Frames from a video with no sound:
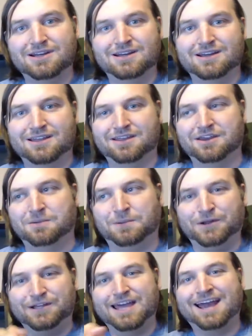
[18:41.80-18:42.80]
And then you can
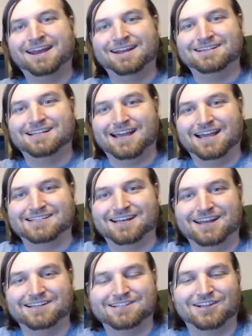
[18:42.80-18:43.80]
plug that into the
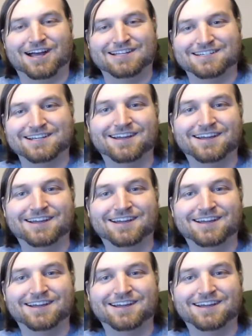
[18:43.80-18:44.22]
SNES Classic.